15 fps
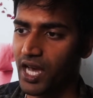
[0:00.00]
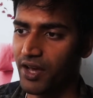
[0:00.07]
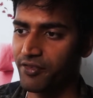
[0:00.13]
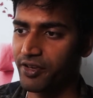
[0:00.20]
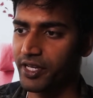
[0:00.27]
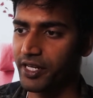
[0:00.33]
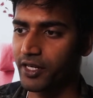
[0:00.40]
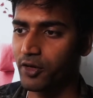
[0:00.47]

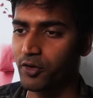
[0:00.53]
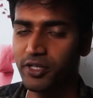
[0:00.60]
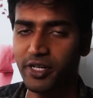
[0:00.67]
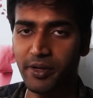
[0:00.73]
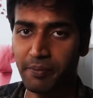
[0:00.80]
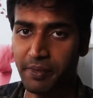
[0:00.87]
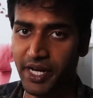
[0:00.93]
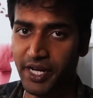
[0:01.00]
I've
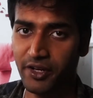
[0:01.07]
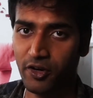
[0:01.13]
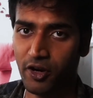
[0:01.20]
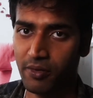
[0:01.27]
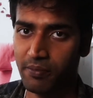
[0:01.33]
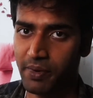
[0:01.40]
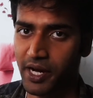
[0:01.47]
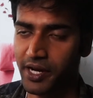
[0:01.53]
included a
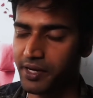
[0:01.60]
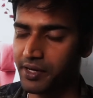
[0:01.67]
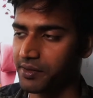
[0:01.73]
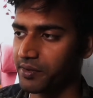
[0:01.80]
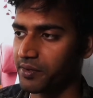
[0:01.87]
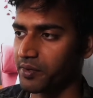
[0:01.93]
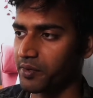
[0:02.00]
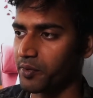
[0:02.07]
main.py,